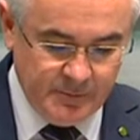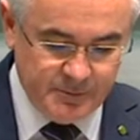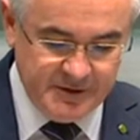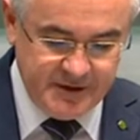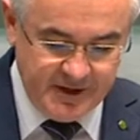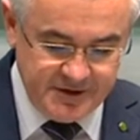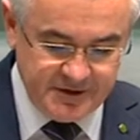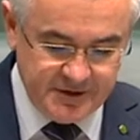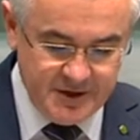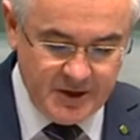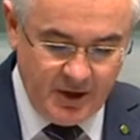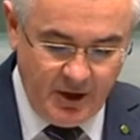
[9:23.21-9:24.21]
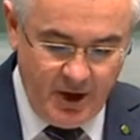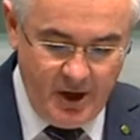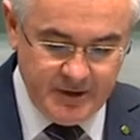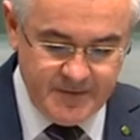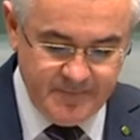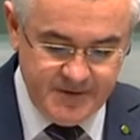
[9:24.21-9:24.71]
potentially
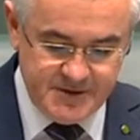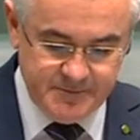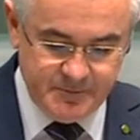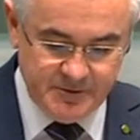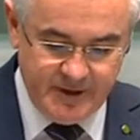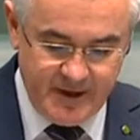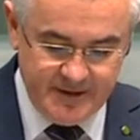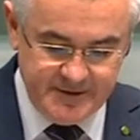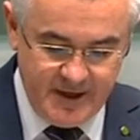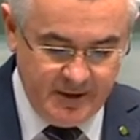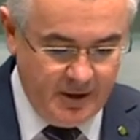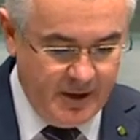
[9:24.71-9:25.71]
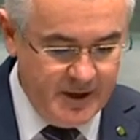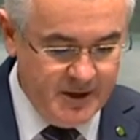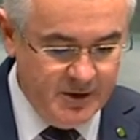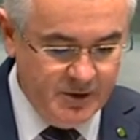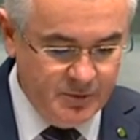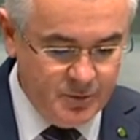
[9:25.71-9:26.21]
highly visible antennae
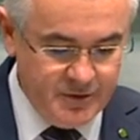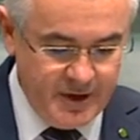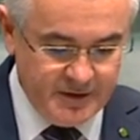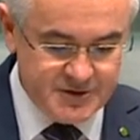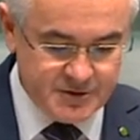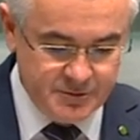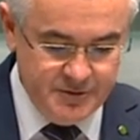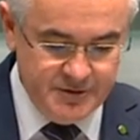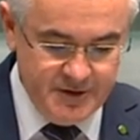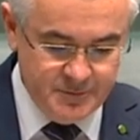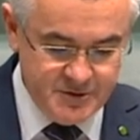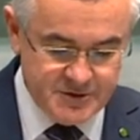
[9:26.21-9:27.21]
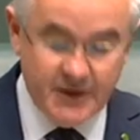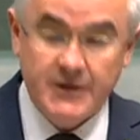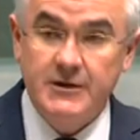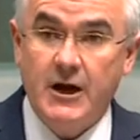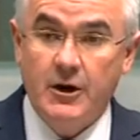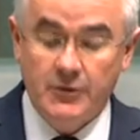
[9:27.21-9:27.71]
without scrutiny, which they
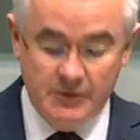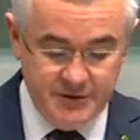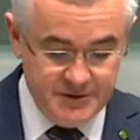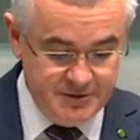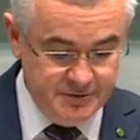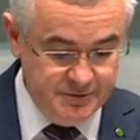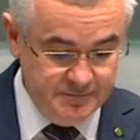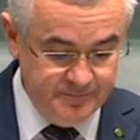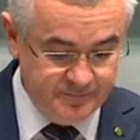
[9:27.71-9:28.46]
can currently do.